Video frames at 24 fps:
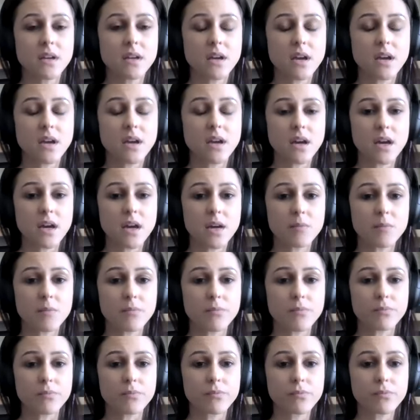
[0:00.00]

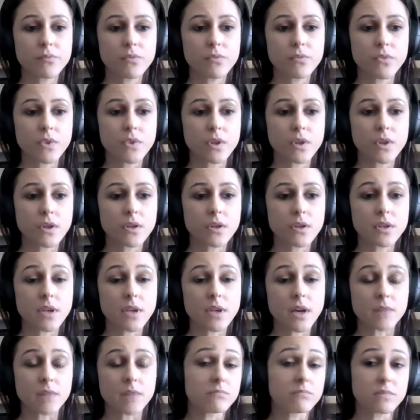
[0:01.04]

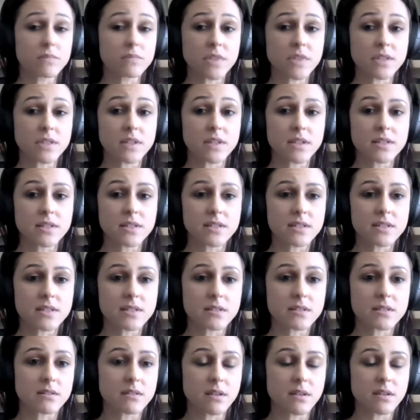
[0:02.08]
Yeah, this
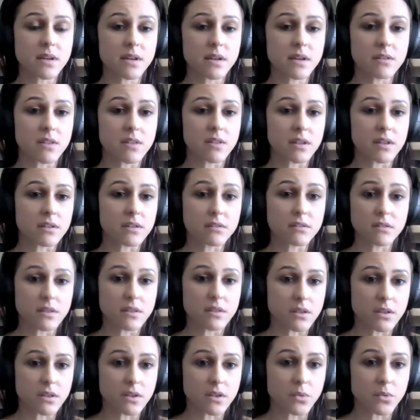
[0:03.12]
is kind of like
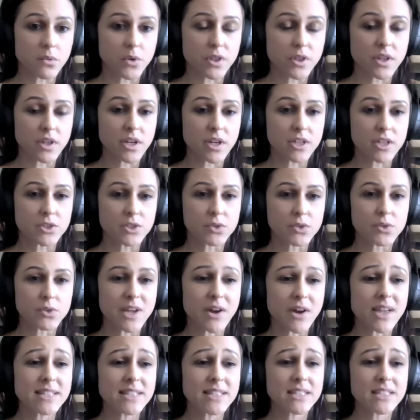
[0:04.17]
the work that I do
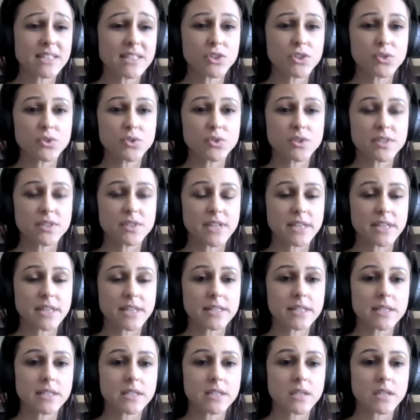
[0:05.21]
now. I did use
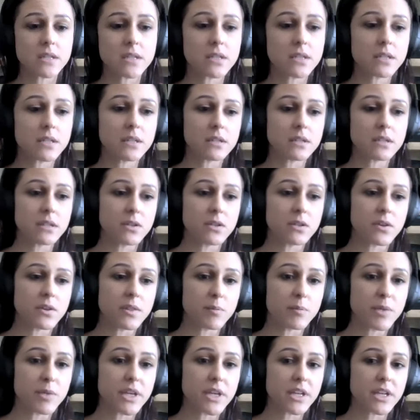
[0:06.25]
techniques in
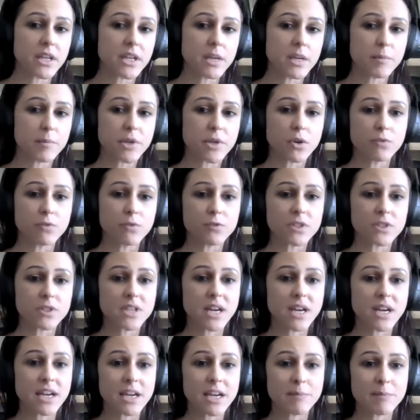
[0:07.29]
the beginning, but over
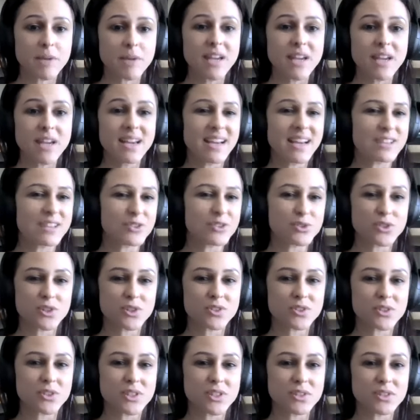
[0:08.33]
time, as you
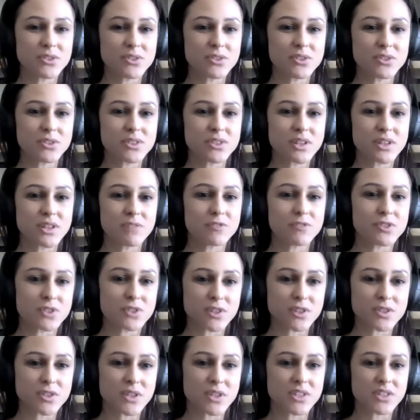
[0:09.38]
start to heal yourself, you
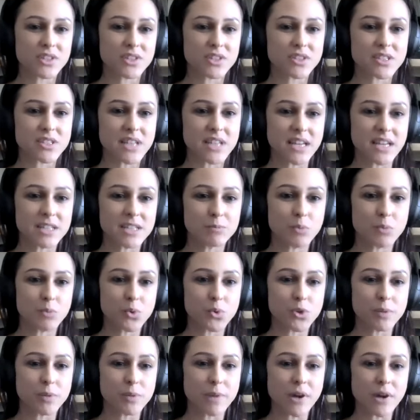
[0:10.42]
start to understand
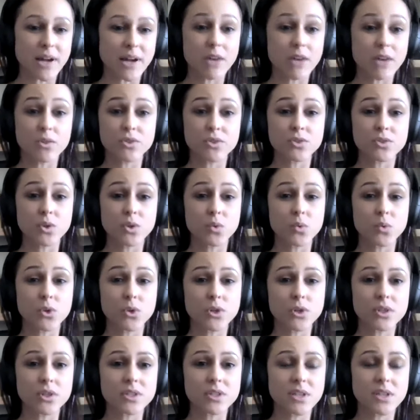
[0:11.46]
more about how the soul
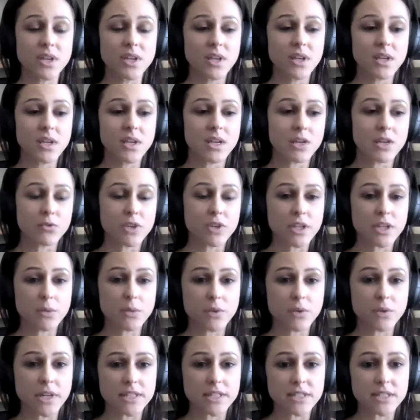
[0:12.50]
works. And really
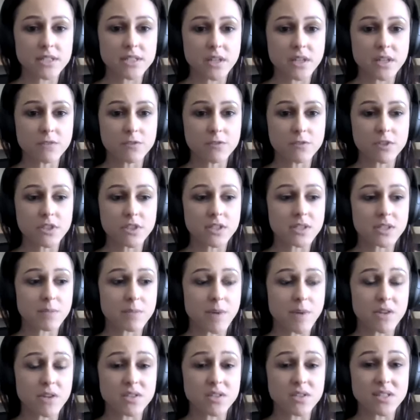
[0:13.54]
what I discovered, it's
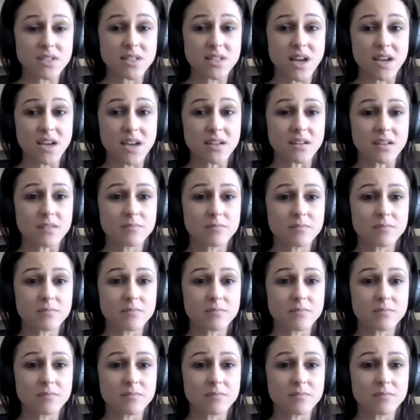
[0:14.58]
about desire.